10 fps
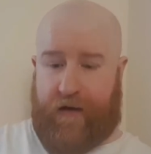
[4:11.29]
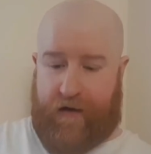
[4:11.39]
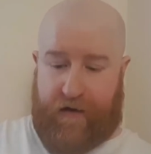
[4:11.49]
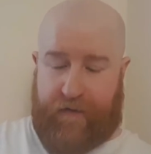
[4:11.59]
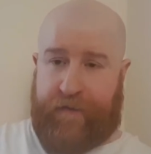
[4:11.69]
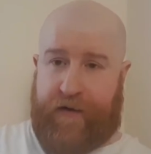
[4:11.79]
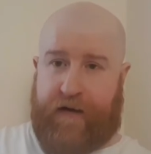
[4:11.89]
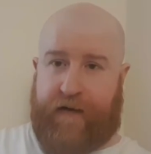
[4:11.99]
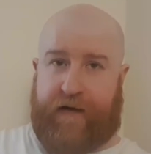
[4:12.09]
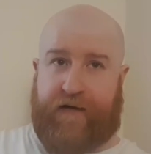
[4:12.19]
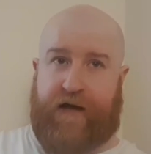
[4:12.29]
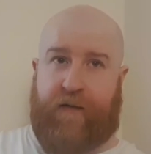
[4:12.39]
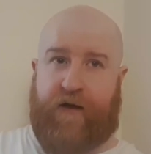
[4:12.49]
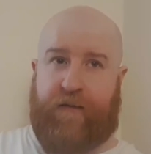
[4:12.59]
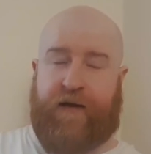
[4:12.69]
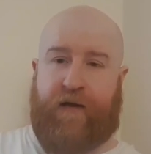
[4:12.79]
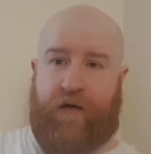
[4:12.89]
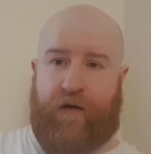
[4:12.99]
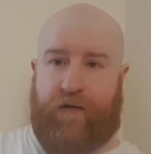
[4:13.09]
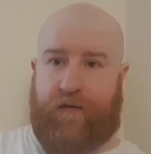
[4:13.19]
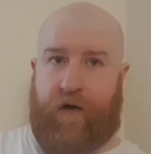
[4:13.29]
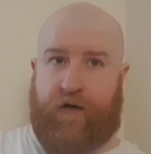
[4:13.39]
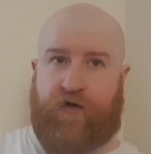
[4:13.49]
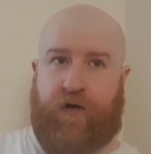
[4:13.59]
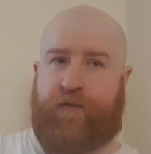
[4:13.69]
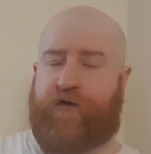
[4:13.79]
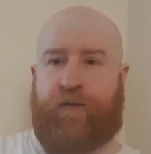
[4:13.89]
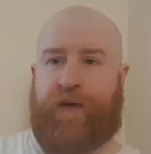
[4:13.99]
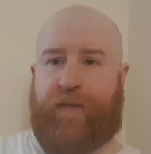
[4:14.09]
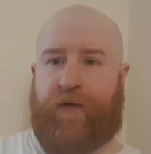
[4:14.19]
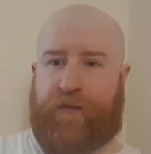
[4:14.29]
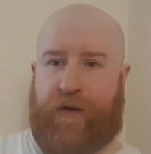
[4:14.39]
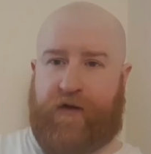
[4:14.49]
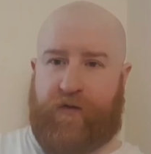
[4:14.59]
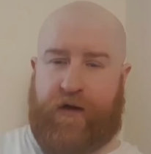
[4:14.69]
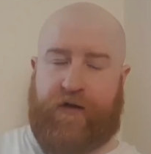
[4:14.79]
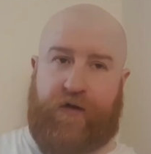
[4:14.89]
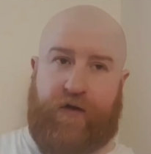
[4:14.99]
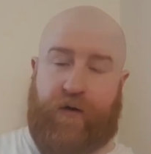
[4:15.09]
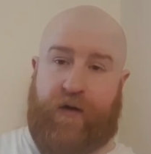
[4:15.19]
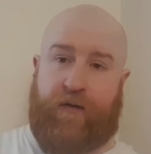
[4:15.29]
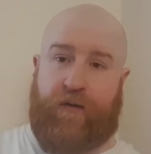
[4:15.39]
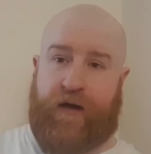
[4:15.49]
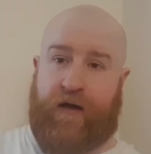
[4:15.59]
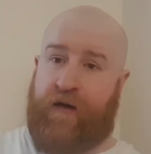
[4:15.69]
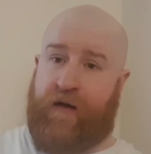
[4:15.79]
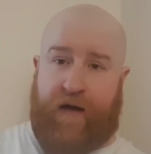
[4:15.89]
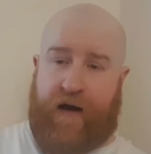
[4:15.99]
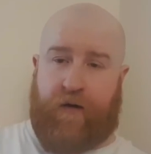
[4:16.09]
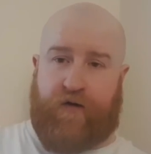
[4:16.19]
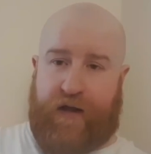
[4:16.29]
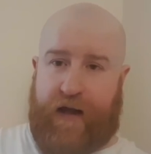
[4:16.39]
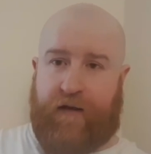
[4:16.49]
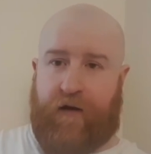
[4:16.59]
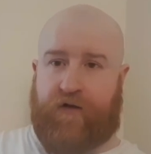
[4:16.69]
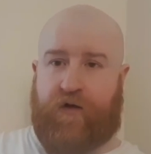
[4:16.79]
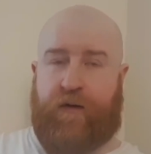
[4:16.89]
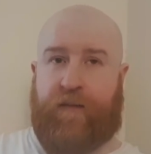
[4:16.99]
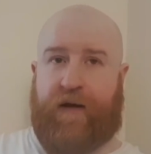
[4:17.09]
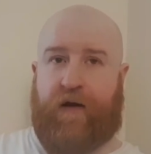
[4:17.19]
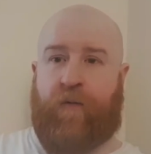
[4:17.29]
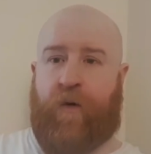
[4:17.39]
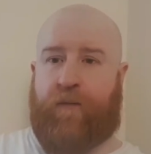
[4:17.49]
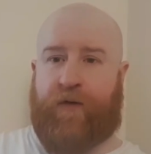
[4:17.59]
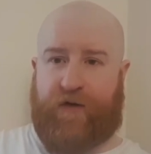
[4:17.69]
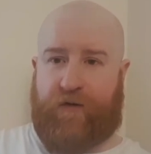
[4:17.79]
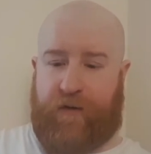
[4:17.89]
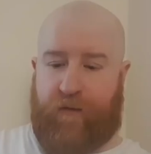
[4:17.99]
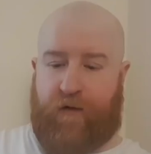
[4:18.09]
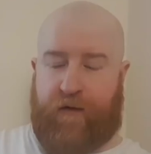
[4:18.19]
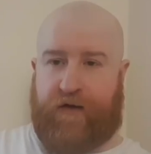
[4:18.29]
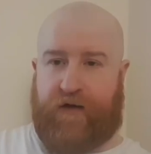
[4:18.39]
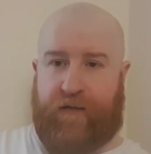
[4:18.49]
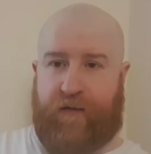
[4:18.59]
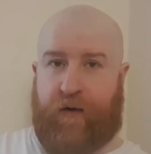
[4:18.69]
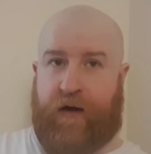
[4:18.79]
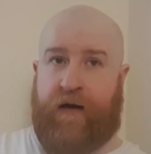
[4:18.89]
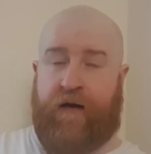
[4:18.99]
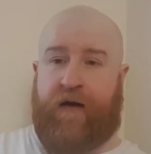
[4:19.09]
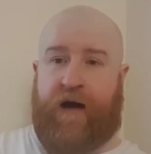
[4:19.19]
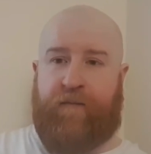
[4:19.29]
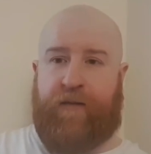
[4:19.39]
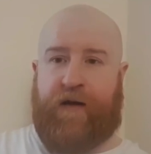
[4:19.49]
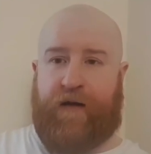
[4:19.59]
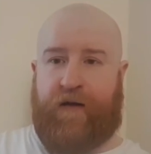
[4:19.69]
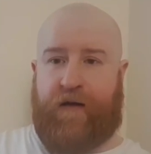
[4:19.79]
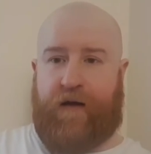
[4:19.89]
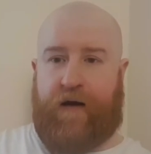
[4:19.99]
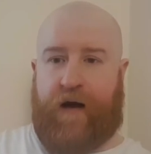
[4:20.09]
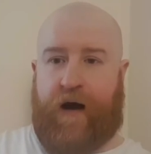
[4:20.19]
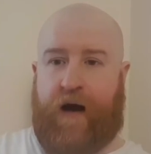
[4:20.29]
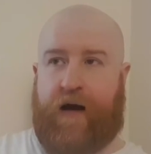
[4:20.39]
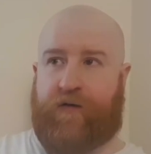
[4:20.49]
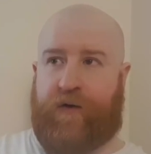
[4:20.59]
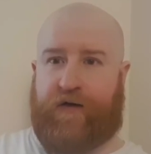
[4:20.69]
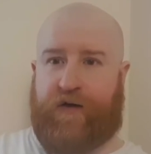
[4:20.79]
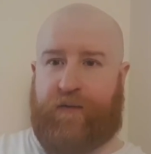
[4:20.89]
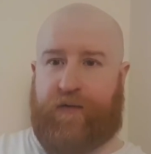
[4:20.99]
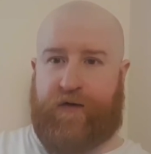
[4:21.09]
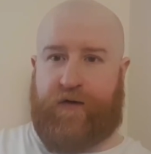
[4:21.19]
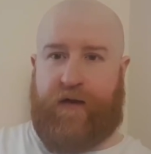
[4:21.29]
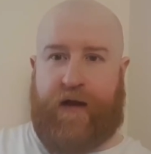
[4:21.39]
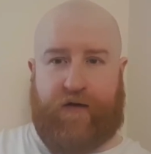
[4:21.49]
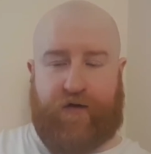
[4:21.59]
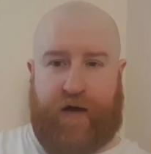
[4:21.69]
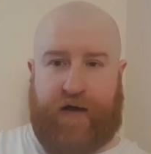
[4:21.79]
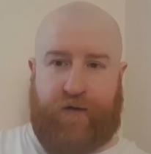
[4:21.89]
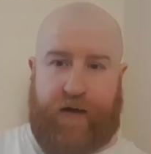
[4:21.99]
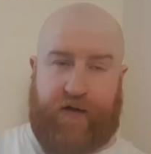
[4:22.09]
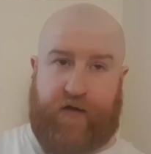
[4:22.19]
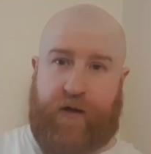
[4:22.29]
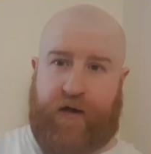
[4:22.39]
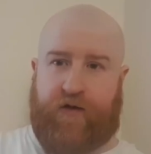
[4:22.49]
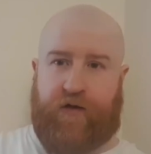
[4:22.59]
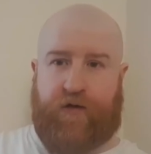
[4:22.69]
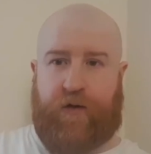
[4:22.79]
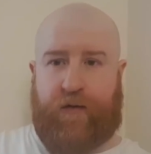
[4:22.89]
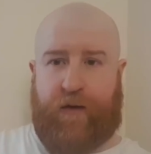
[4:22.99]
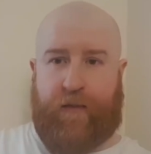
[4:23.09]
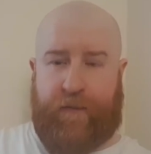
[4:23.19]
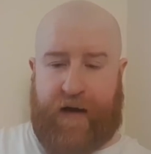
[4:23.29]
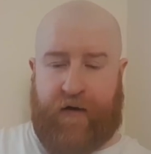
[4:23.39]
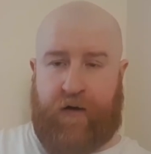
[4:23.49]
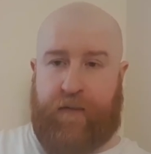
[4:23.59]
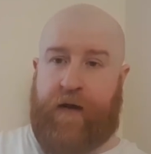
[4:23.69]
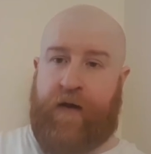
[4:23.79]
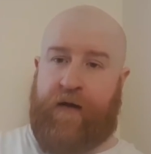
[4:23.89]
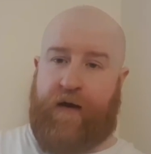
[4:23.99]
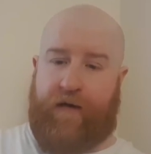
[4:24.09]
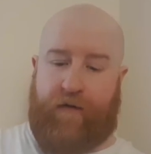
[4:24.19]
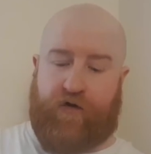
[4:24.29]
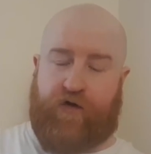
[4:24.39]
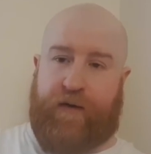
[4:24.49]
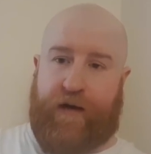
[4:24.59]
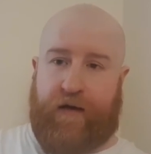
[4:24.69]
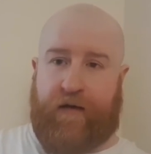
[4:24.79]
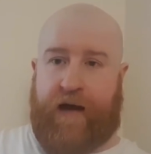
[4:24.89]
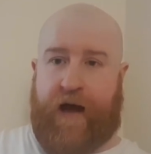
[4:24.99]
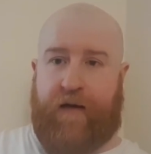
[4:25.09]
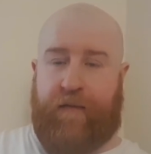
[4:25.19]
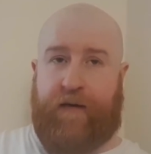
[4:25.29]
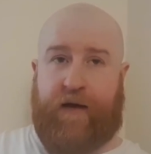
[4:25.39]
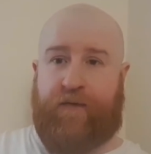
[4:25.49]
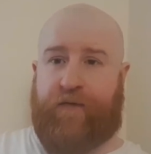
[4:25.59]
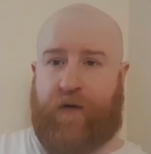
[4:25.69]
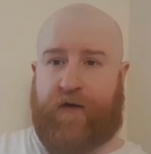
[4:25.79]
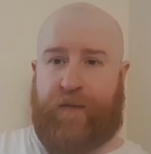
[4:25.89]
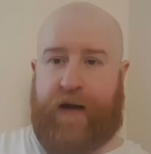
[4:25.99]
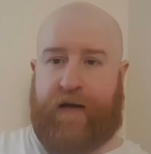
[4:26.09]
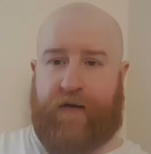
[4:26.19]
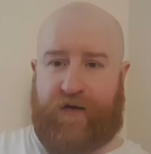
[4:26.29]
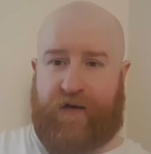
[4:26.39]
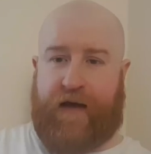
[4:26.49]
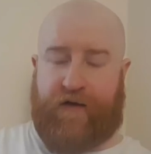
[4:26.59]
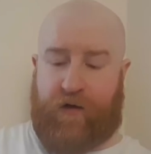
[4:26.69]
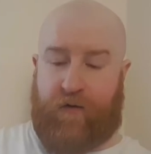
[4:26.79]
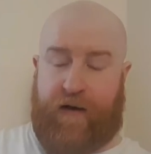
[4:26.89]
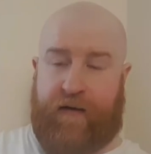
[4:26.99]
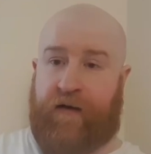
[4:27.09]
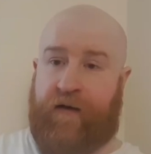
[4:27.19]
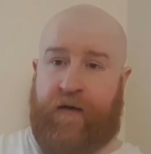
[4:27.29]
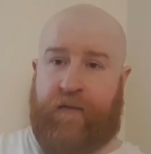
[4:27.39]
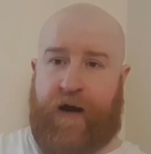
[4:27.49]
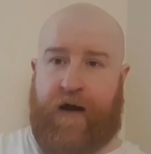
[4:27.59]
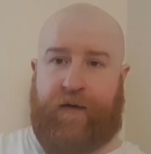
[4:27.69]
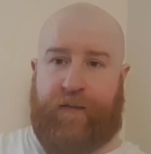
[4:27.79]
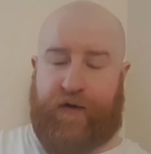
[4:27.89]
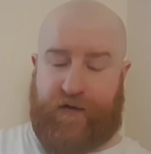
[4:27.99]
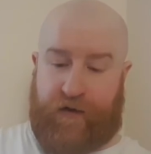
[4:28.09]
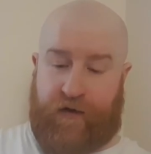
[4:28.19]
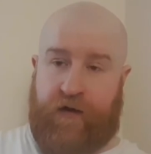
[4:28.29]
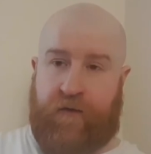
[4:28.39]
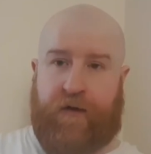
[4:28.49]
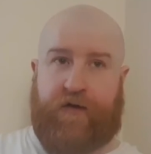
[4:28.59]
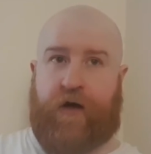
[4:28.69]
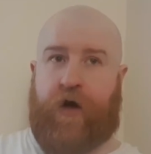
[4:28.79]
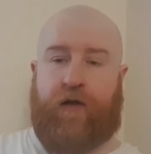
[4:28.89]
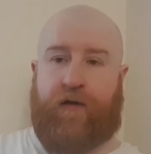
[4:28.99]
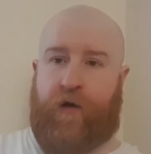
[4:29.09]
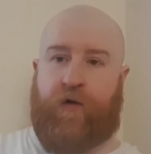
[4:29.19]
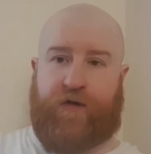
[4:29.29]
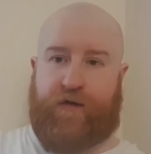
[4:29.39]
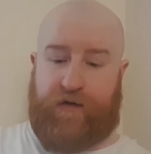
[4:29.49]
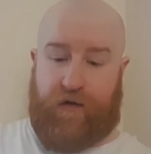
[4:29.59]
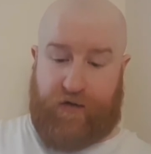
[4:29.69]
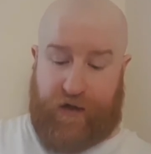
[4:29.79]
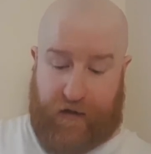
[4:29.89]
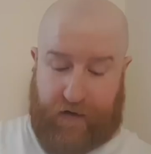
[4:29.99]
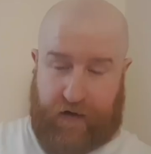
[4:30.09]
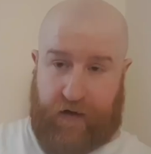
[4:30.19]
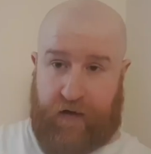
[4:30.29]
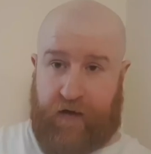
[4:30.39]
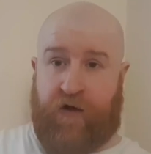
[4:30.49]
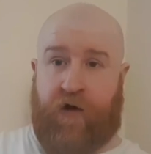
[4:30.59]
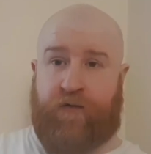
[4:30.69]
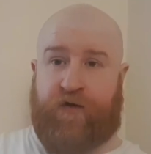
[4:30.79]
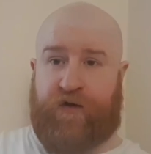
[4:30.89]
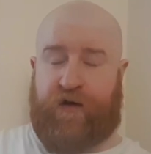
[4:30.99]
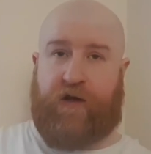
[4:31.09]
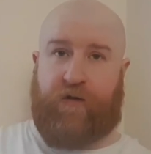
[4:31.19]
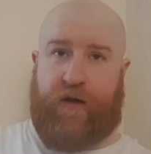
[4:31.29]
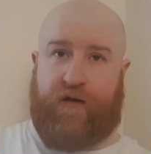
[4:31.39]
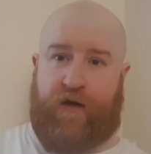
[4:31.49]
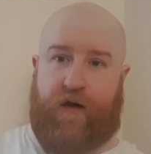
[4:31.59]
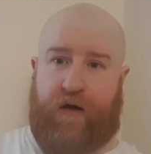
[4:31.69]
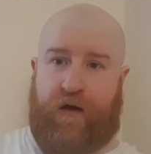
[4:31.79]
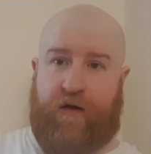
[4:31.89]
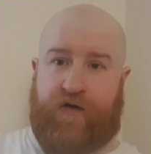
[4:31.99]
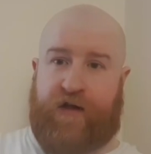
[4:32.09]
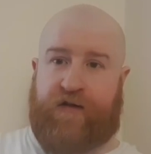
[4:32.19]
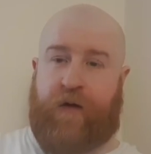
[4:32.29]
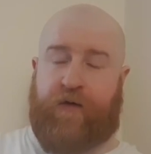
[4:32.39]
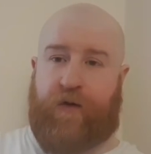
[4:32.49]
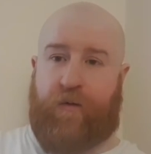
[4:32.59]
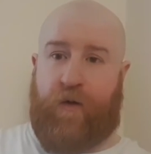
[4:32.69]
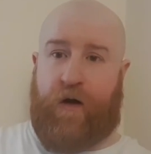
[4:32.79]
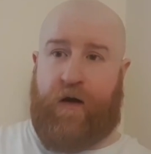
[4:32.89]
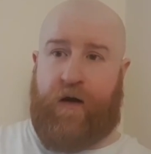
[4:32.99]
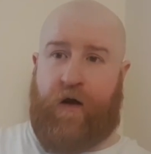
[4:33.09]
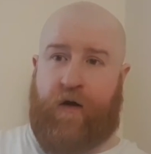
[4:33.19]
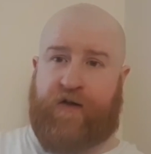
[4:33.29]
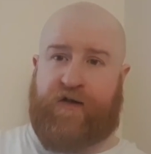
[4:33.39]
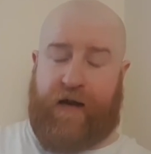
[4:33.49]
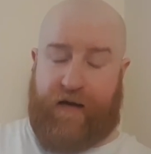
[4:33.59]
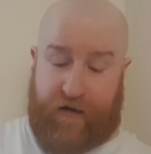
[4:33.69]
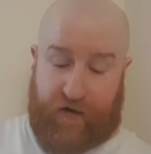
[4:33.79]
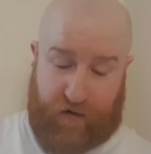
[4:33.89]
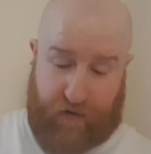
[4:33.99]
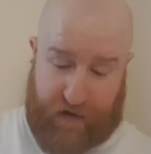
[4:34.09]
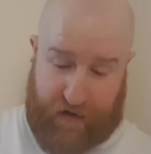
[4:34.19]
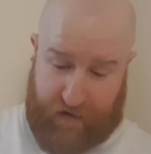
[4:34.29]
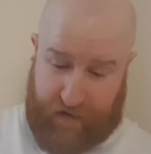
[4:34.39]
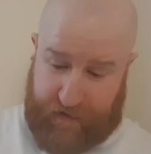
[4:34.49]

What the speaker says: And like I say, when you've been locked up, some people spending 22, 23 hours a day locked up, depending on what prison they're in, what regime they're running. I've been in a harsh regime prison, like Strange Ways, 22, 23 hour bang up. I've also been in Cat B, Forest Bank, Sodexo Run, private prison, which I got loads of association, up to 6 weeks, 6 hours on a Saturday and a Sunday.